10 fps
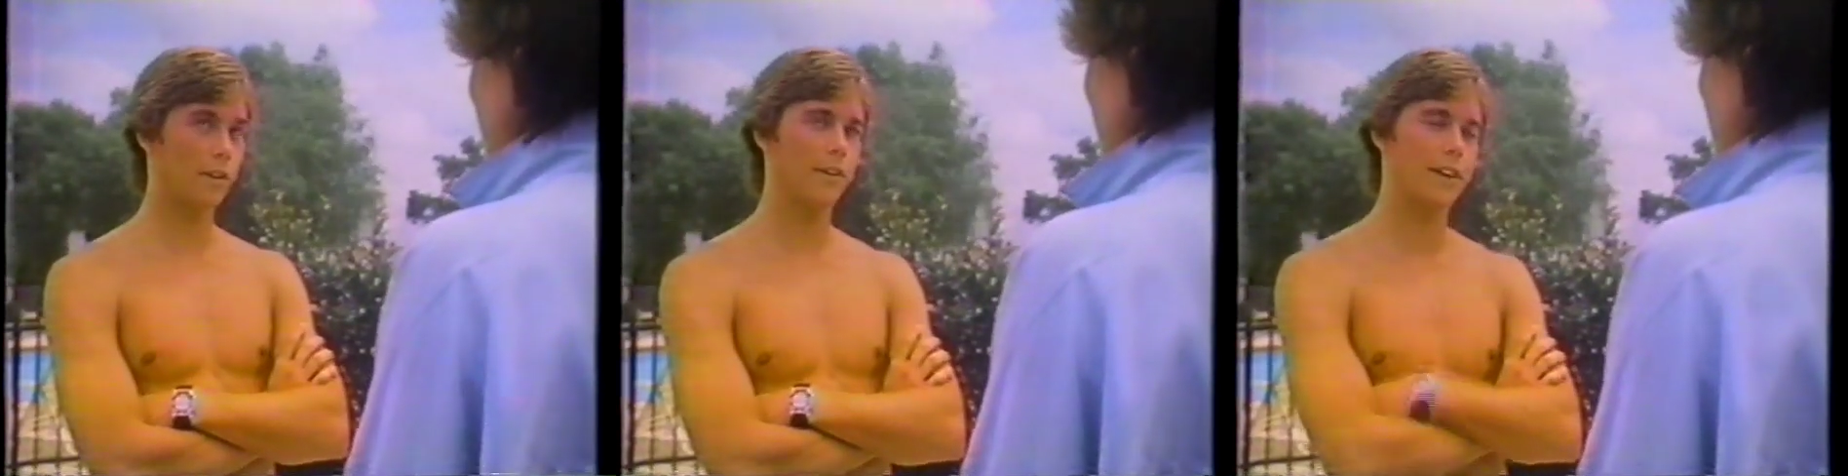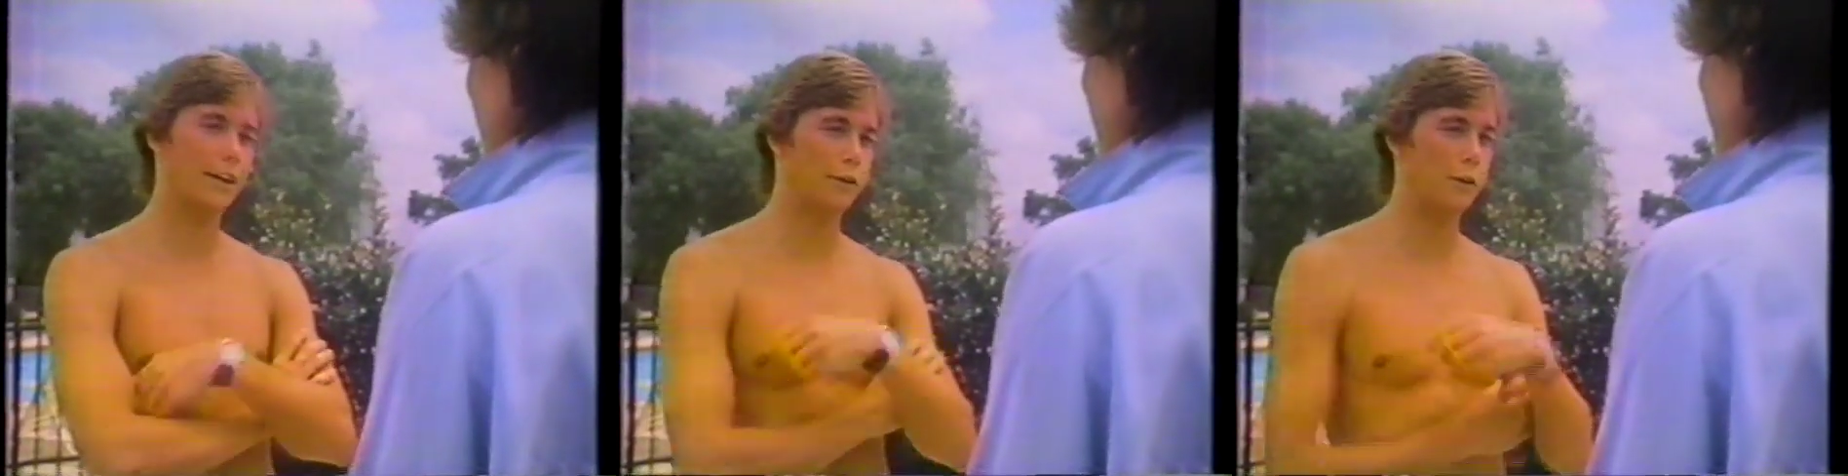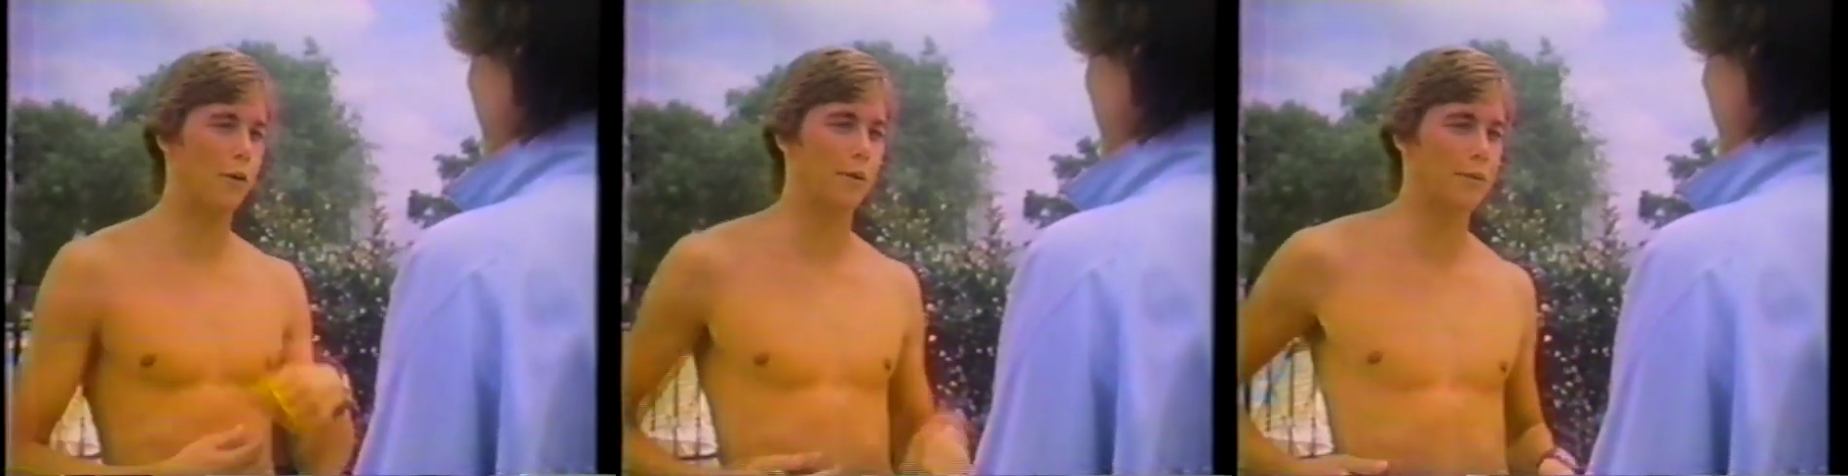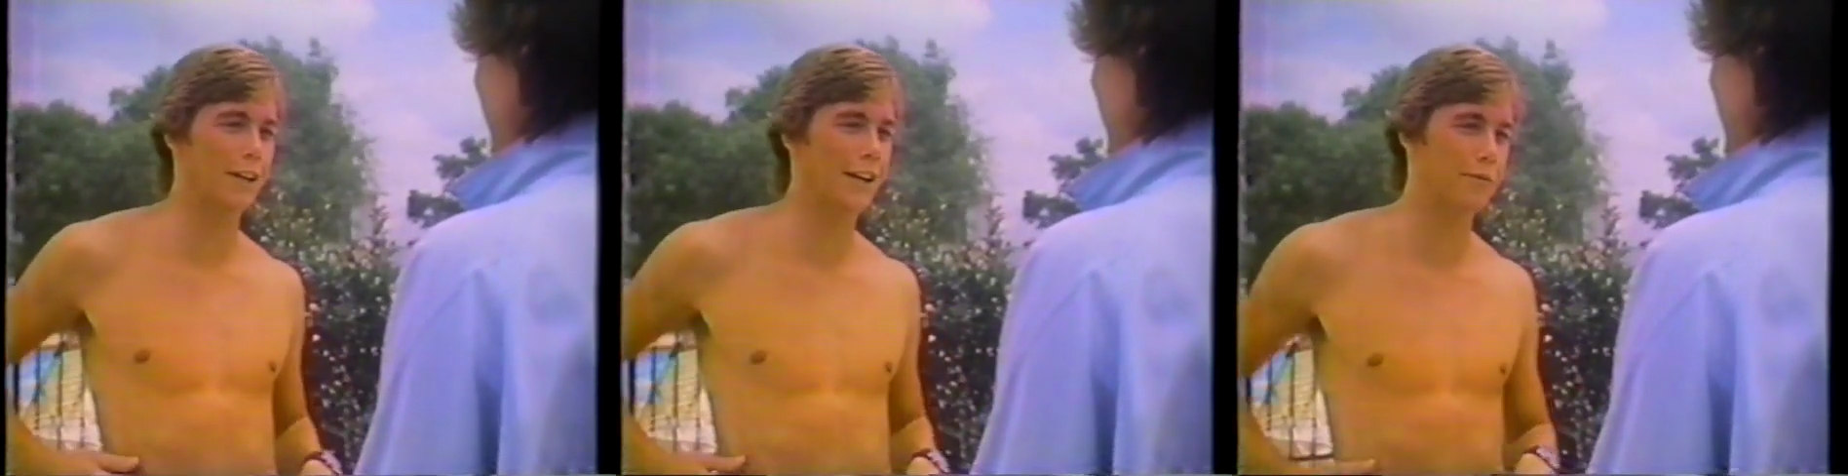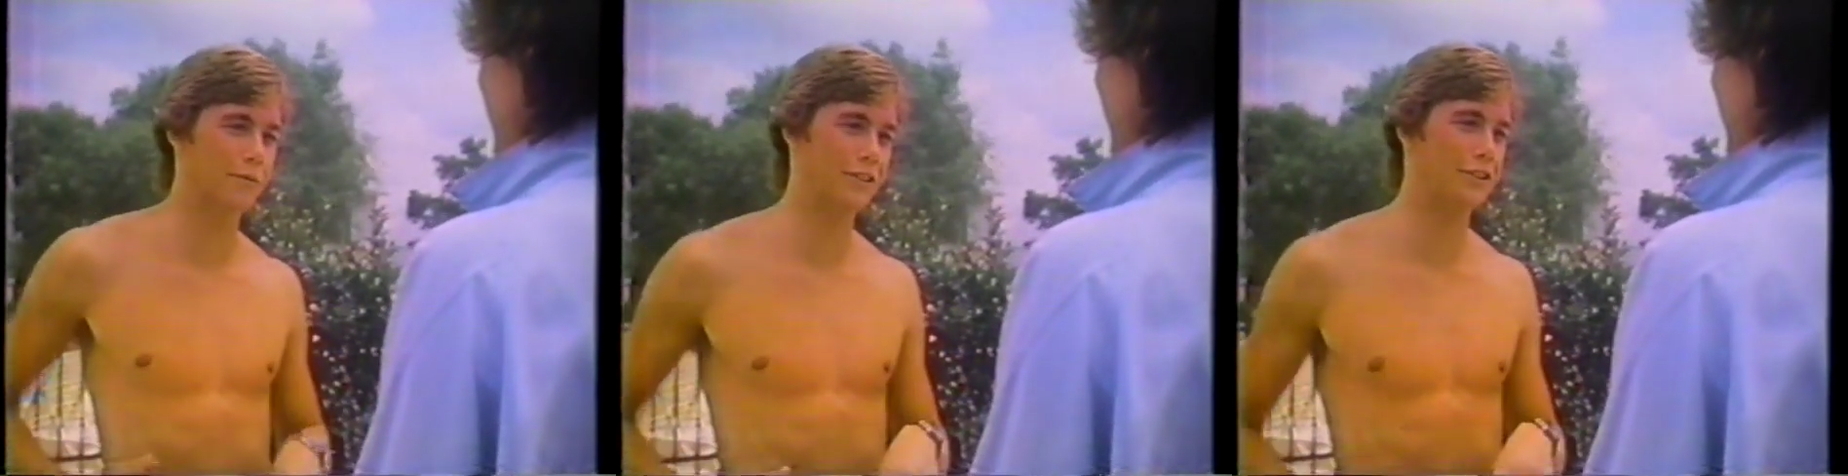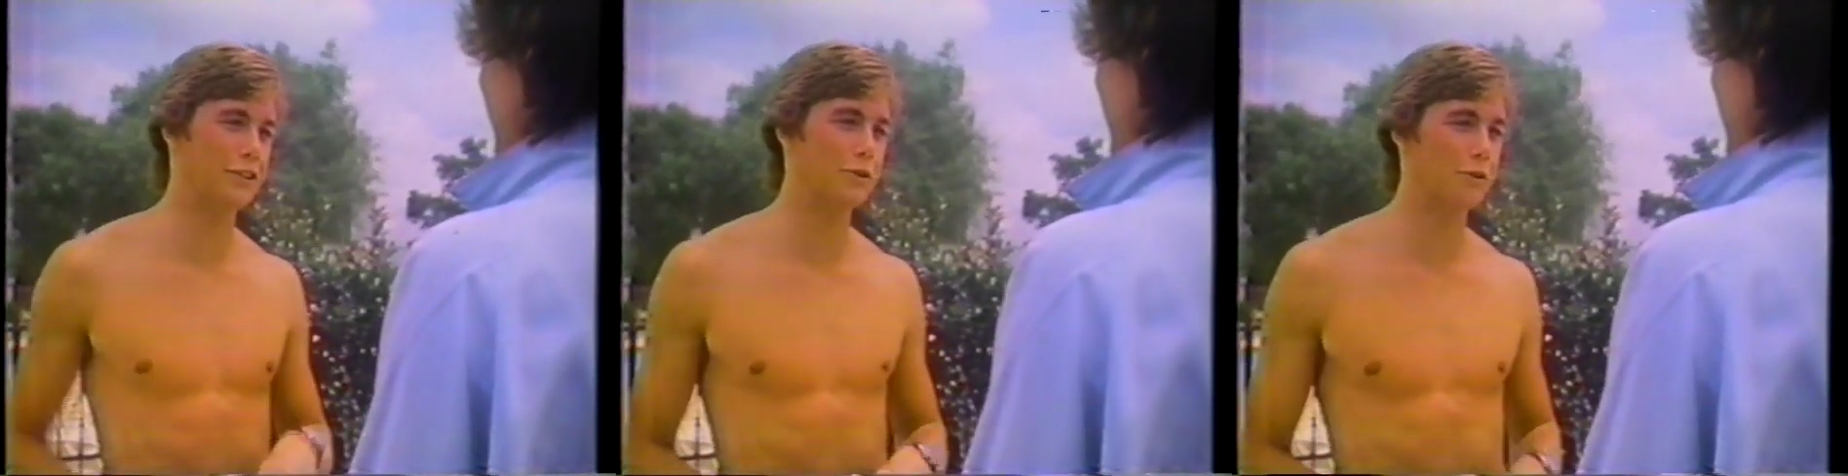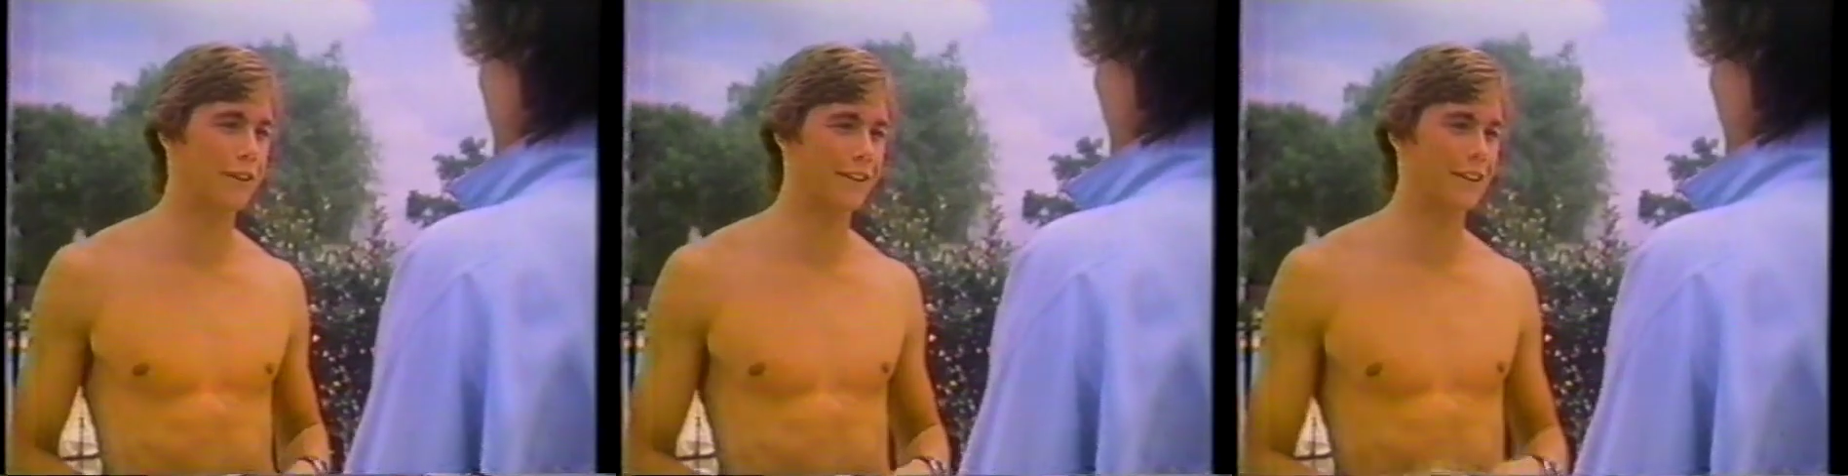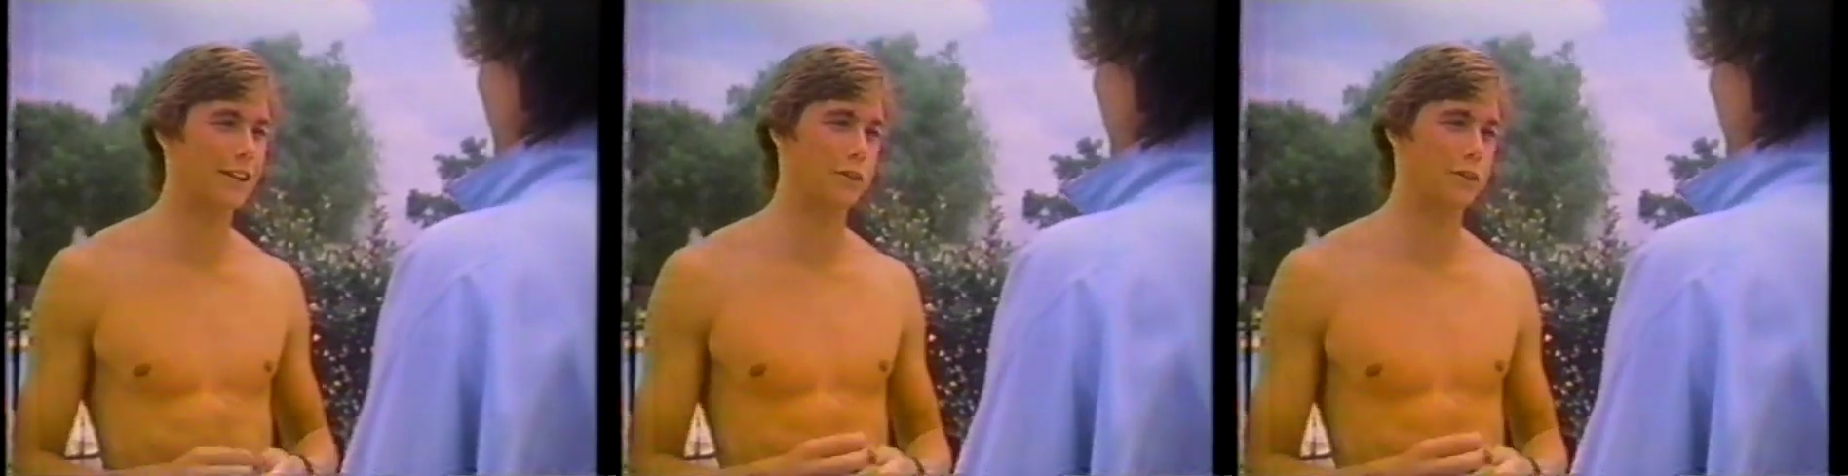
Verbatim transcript: Heck no. I'm glad I just didn't do anything to get you